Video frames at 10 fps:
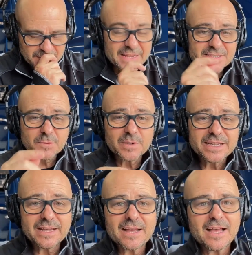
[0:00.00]

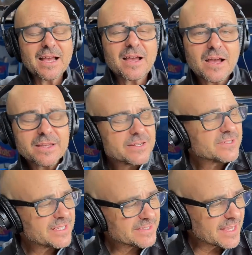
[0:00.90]
somebody,
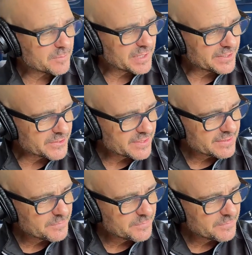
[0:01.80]
here's the example I use.